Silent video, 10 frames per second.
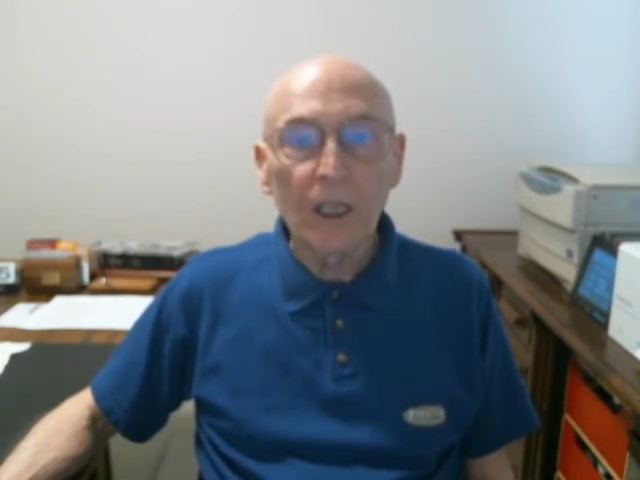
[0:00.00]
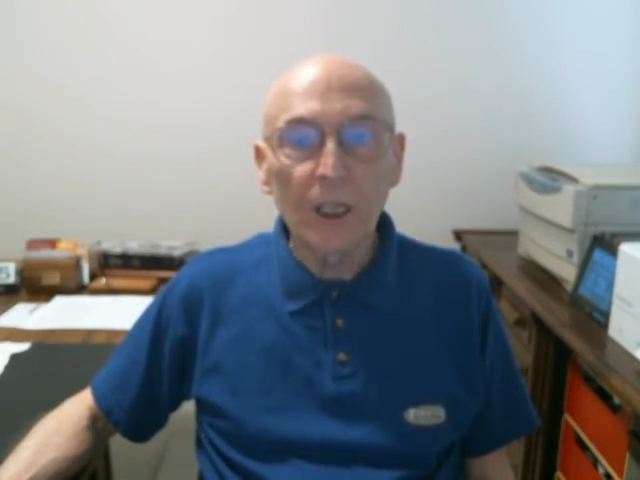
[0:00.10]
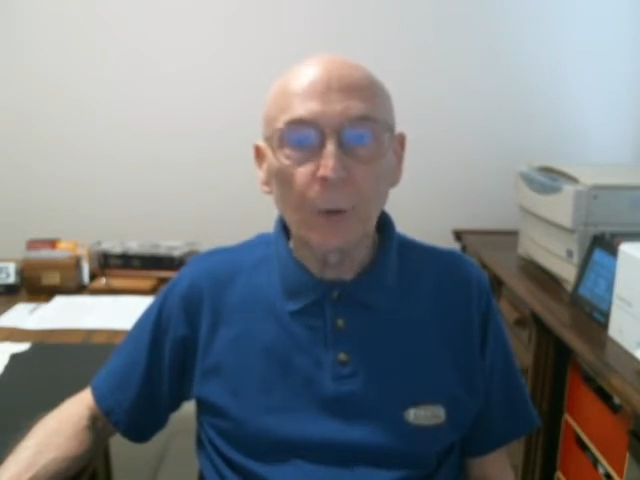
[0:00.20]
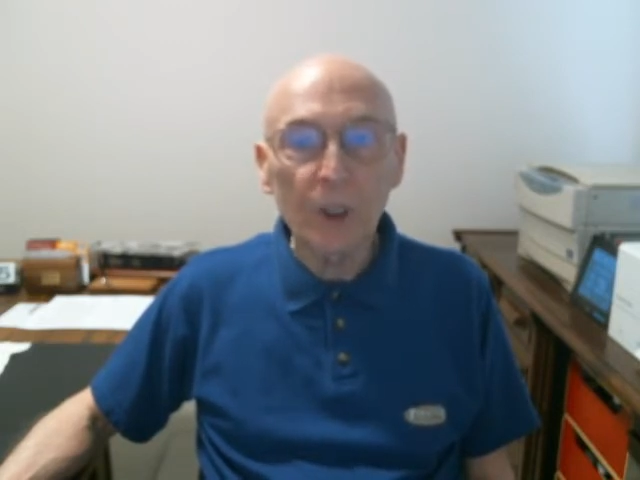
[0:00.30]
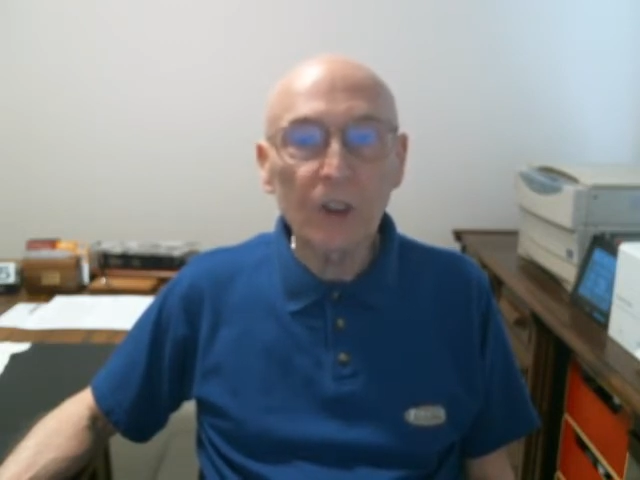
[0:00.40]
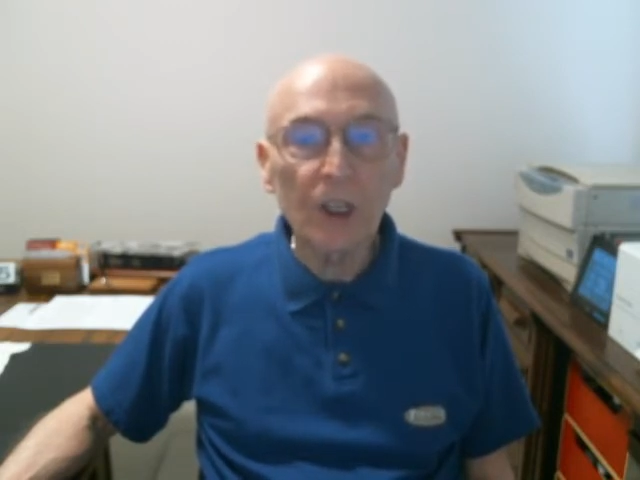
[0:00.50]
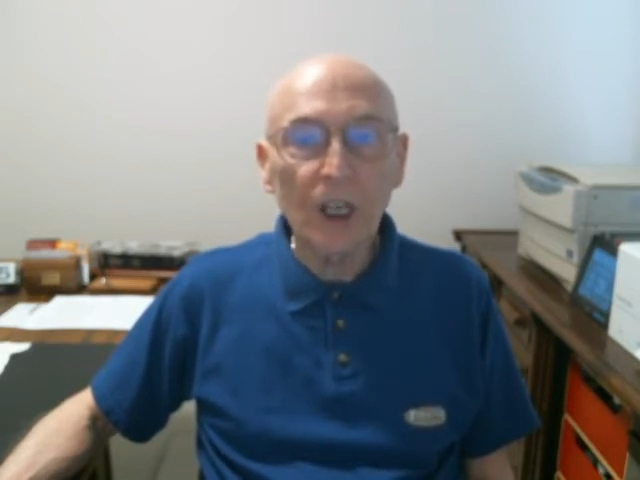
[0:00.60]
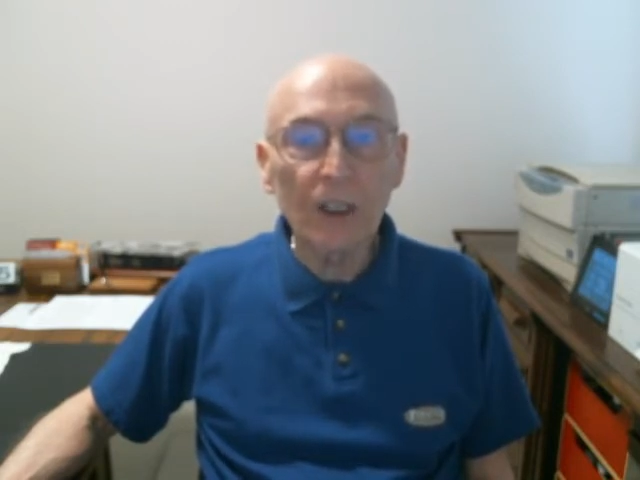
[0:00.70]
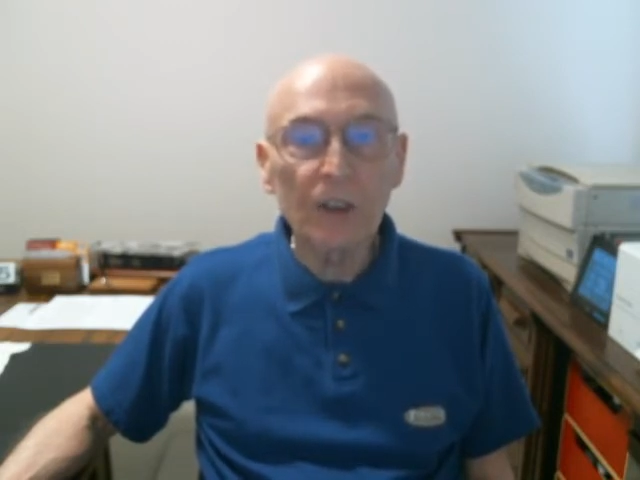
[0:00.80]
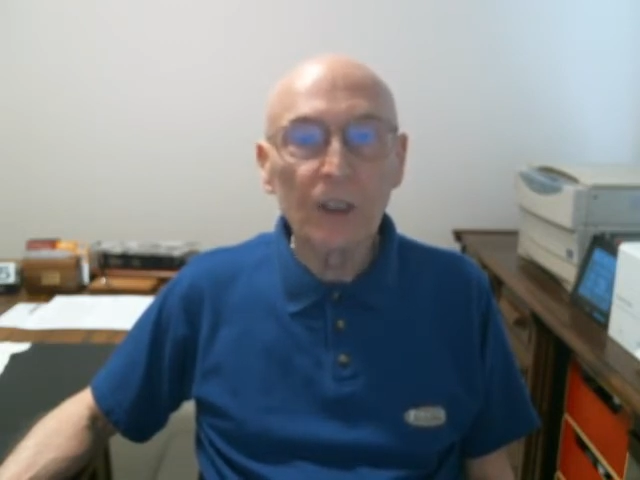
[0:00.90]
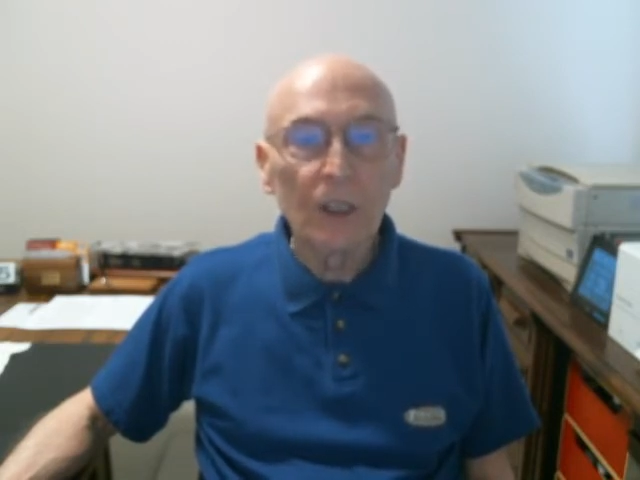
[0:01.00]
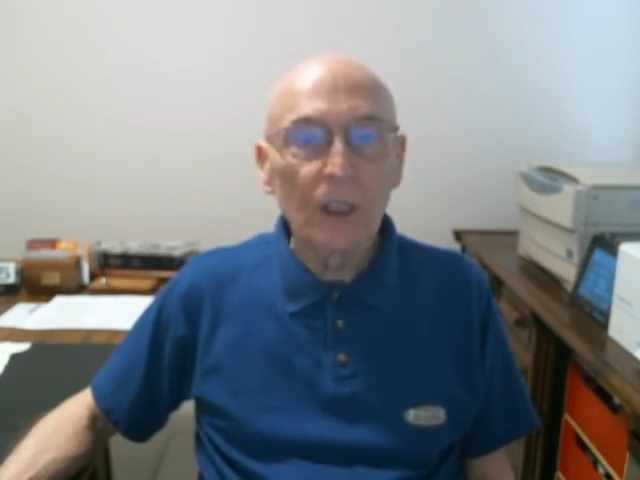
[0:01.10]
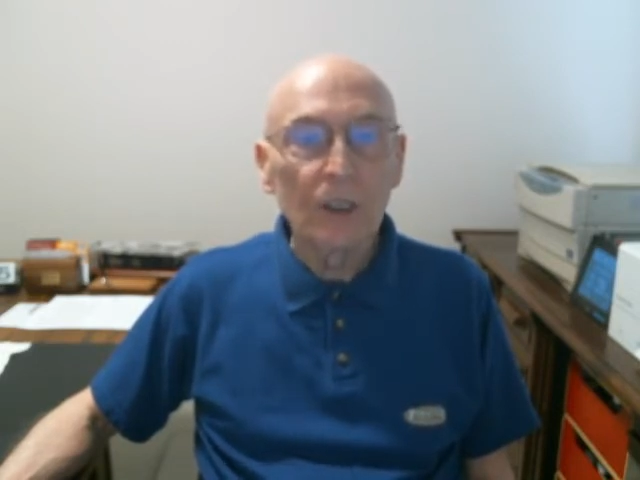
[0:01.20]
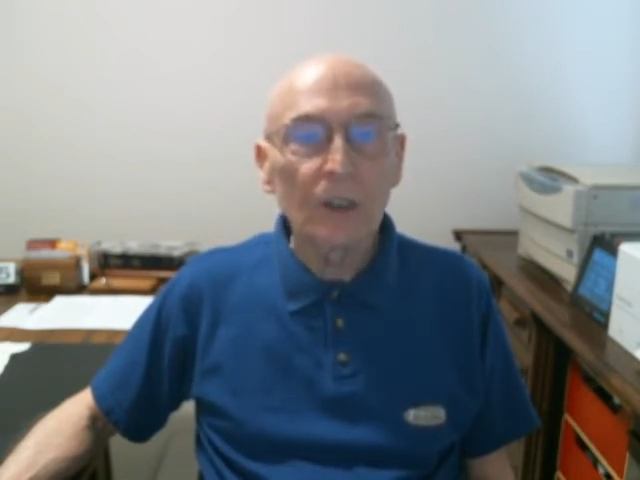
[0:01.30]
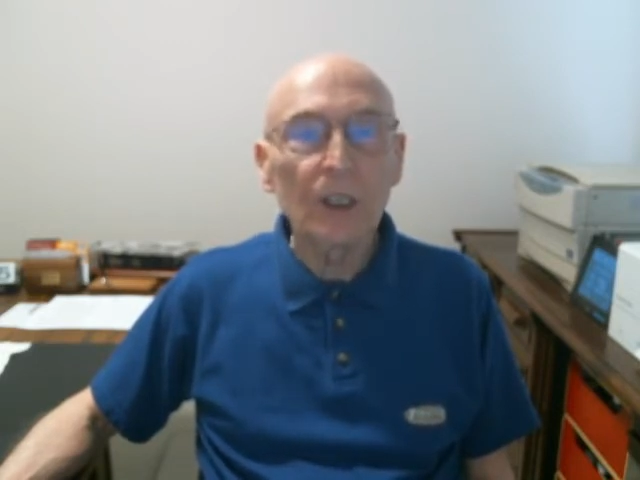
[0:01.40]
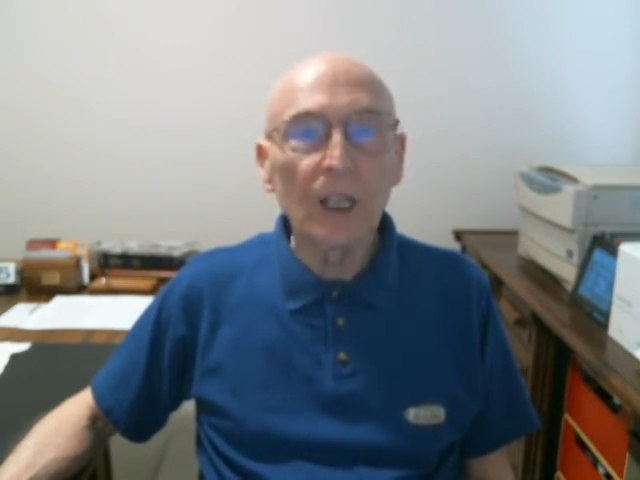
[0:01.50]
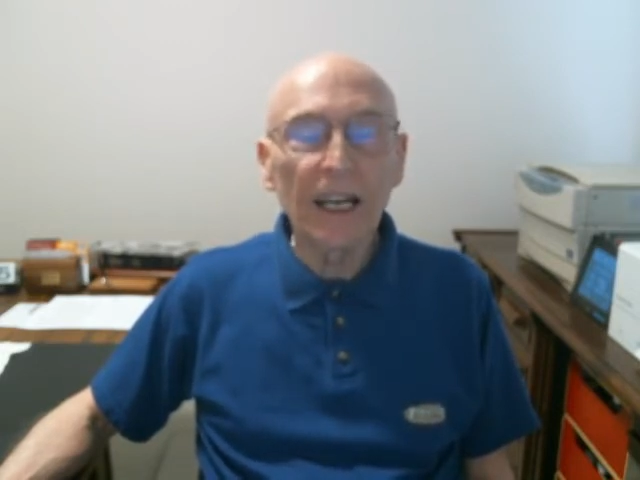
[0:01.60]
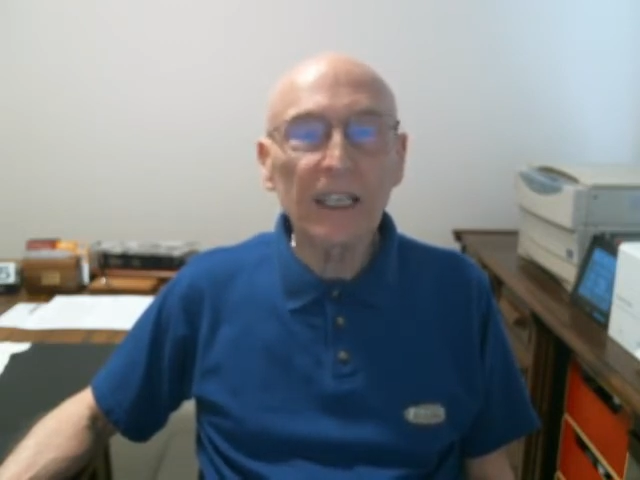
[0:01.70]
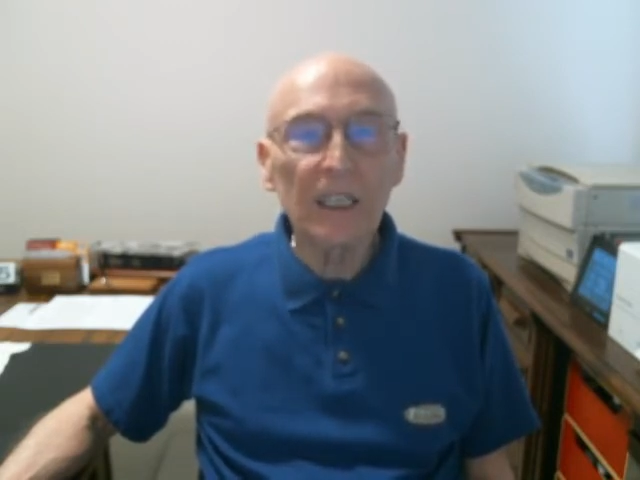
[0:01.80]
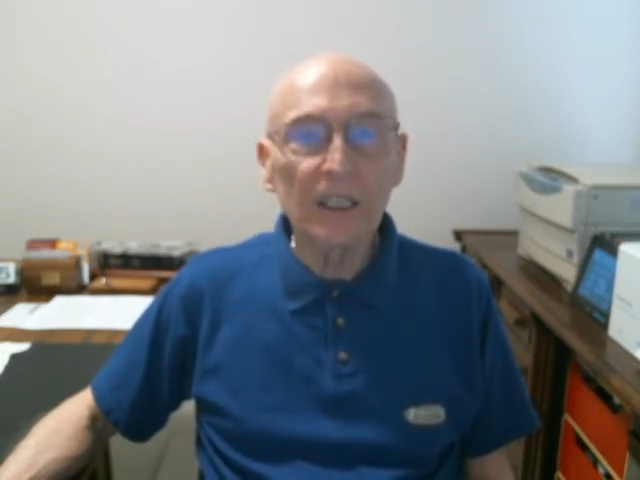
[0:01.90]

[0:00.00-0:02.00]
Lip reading: in which case she'd likely